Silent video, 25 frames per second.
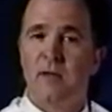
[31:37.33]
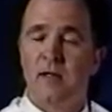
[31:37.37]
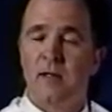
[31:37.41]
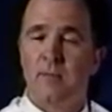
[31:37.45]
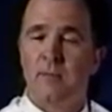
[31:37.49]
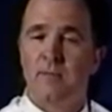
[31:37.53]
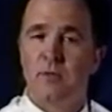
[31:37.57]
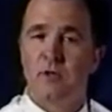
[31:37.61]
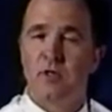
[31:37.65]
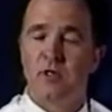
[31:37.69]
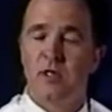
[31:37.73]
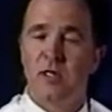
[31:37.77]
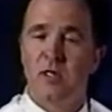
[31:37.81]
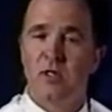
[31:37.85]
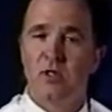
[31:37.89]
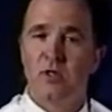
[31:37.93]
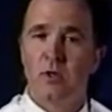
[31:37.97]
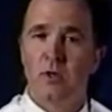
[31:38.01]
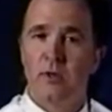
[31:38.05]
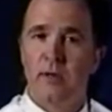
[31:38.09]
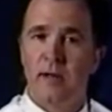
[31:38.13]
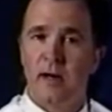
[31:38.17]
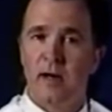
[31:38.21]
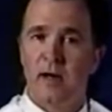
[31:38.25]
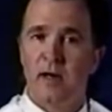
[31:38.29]
the
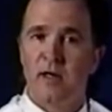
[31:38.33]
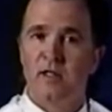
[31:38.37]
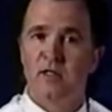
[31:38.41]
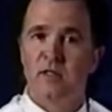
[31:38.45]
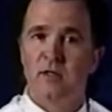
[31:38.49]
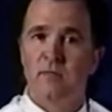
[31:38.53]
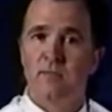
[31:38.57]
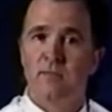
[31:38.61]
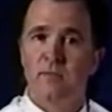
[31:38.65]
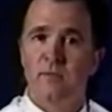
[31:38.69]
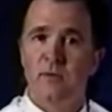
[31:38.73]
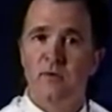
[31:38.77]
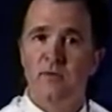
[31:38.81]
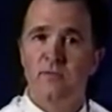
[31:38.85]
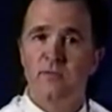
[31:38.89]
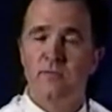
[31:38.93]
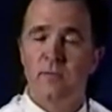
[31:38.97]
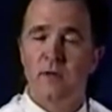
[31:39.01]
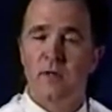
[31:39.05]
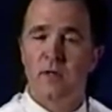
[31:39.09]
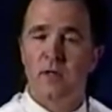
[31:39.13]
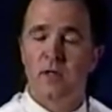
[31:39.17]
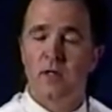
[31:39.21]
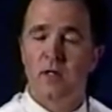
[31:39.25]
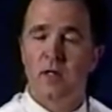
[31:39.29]
potential areas of
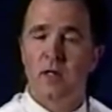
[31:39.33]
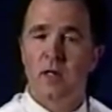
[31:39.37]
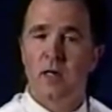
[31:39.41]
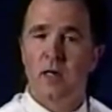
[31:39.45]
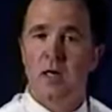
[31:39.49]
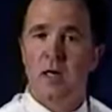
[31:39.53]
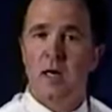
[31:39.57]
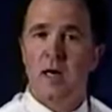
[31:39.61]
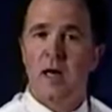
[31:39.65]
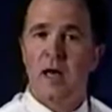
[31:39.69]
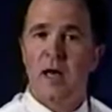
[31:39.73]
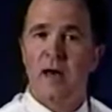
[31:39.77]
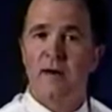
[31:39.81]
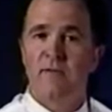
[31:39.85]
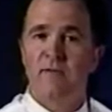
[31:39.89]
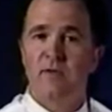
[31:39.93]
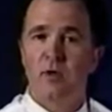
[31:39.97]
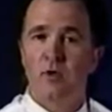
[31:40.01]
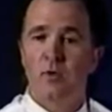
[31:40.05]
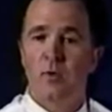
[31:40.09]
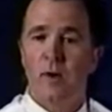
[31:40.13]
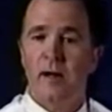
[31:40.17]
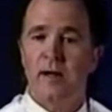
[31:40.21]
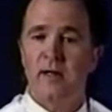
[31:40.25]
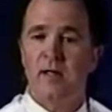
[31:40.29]
movement have the
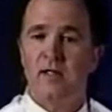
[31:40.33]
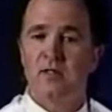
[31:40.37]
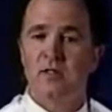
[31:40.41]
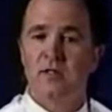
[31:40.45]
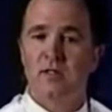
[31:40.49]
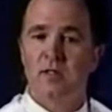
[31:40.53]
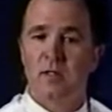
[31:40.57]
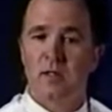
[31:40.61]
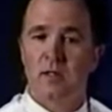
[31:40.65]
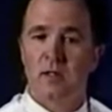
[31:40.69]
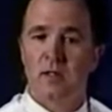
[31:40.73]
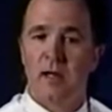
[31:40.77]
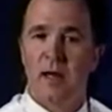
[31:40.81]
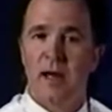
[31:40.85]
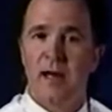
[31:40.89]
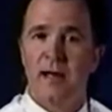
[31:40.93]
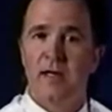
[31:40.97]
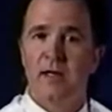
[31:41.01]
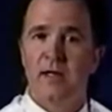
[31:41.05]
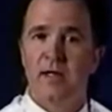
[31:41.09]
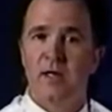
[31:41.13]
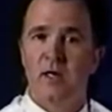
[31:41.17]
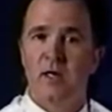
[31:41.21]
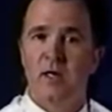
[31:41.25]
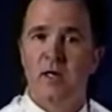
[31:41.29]
greatest
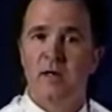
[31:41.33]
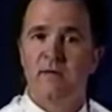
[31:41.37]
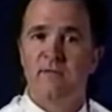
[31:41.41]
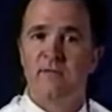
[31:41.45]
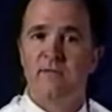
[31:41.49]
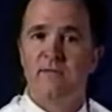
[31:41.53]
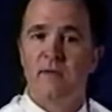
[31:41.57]
likelihood